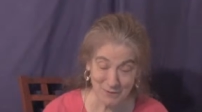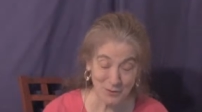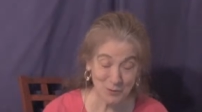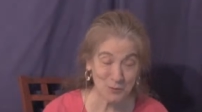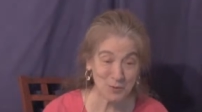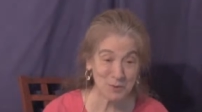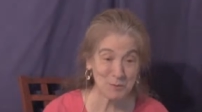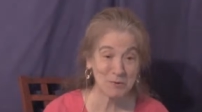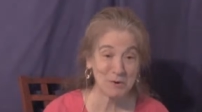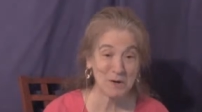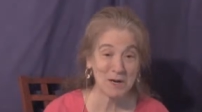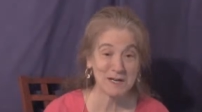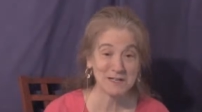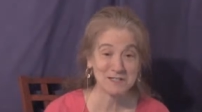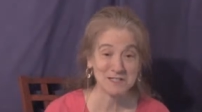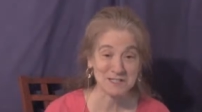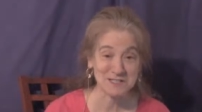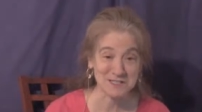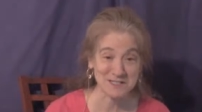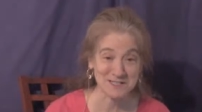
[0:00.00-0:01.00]
we
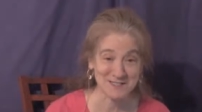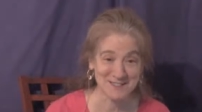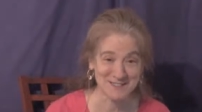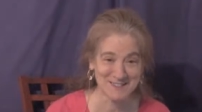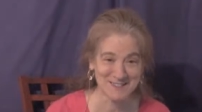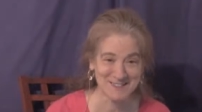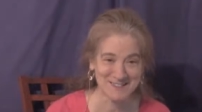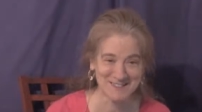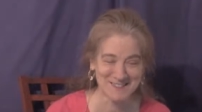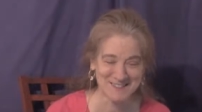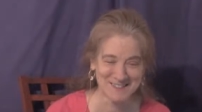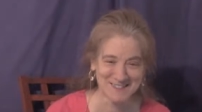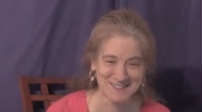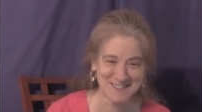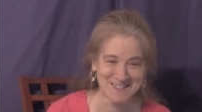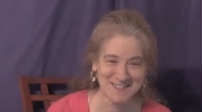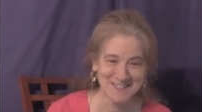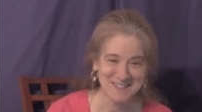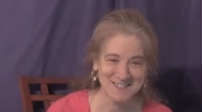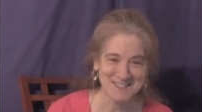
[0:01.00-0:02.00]
practice
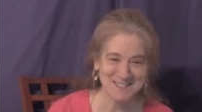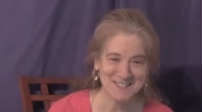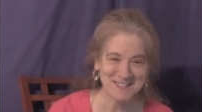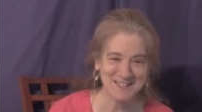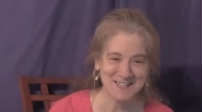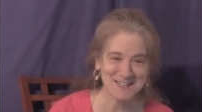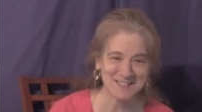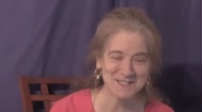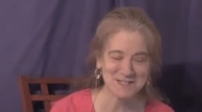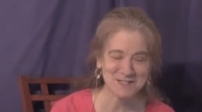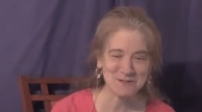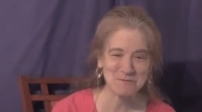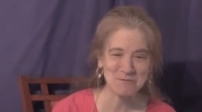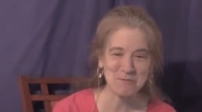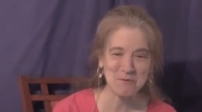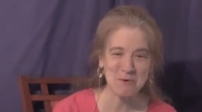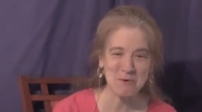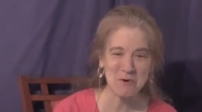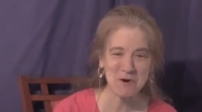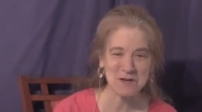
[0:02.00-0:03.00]
to get to the
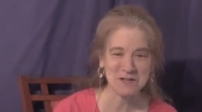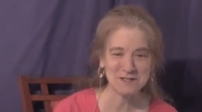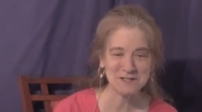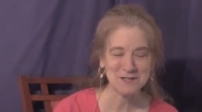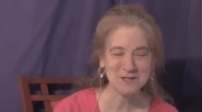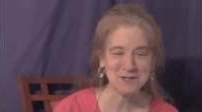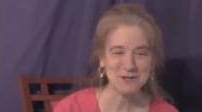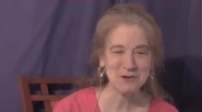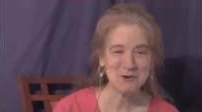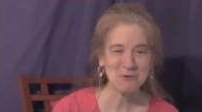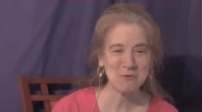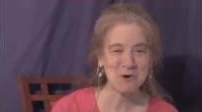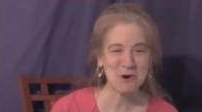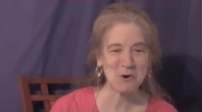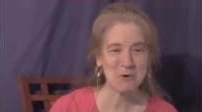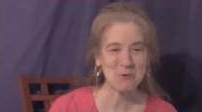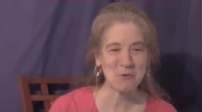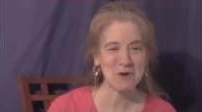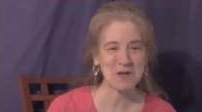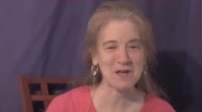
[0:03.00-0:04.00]
point
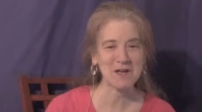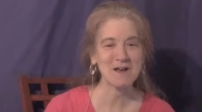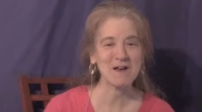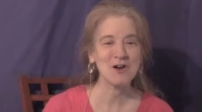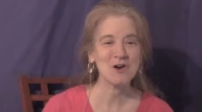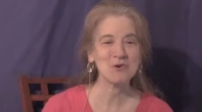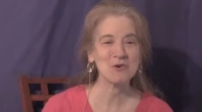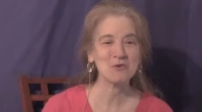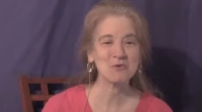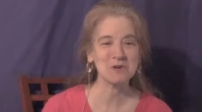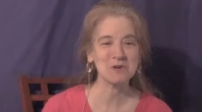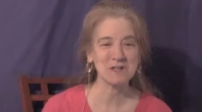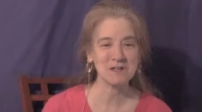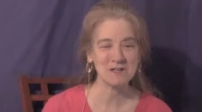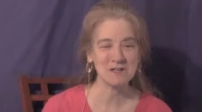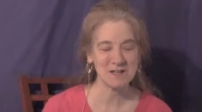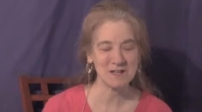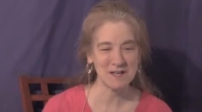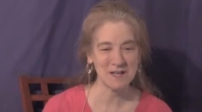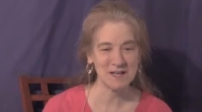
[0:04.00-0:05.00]
where we
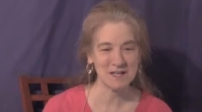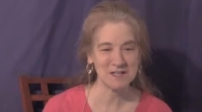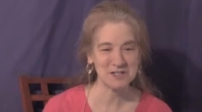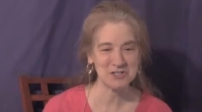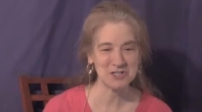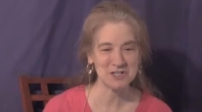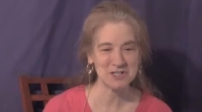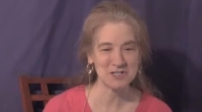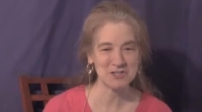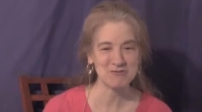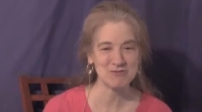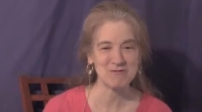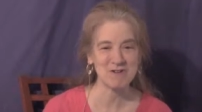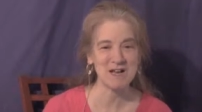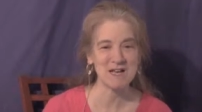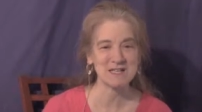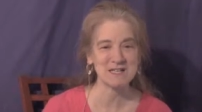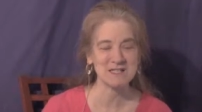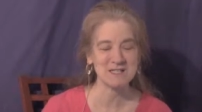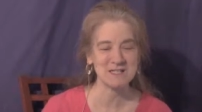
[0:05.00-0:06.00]
really can just
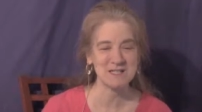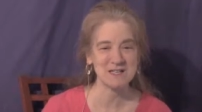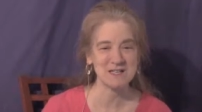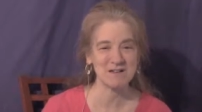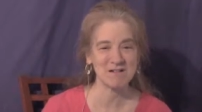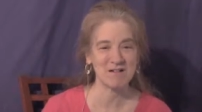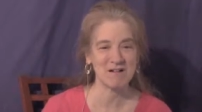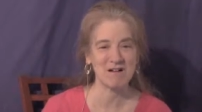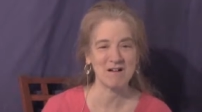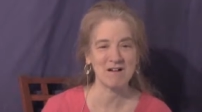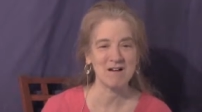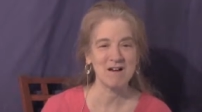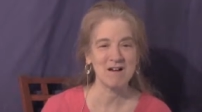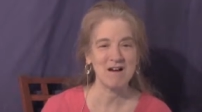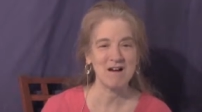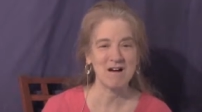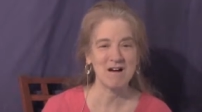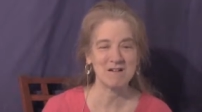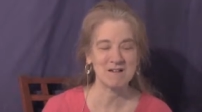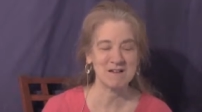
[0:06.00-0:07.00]
rest in our
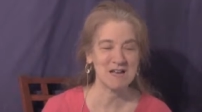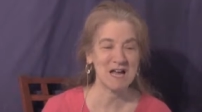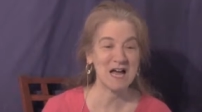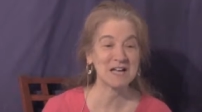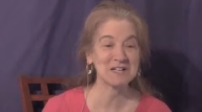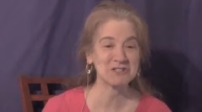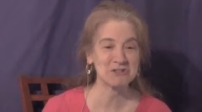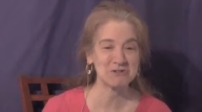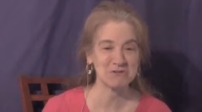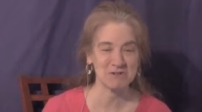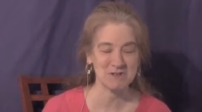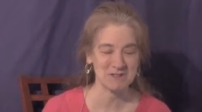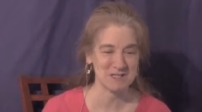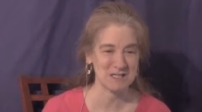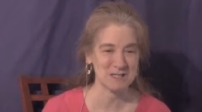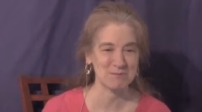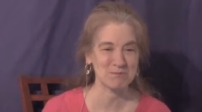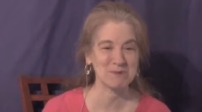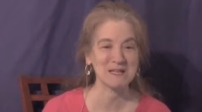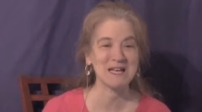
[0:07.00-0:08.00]
natural
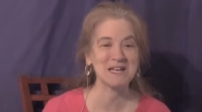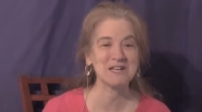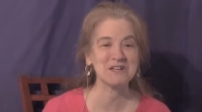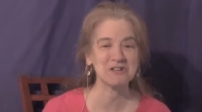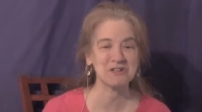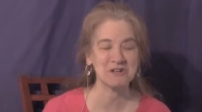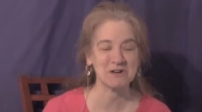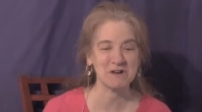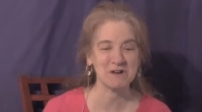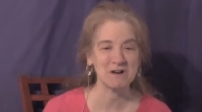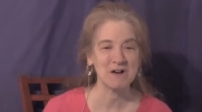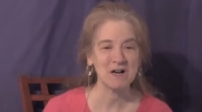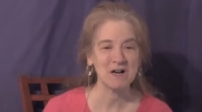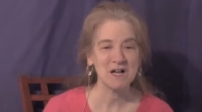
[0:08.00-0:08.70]
splendor.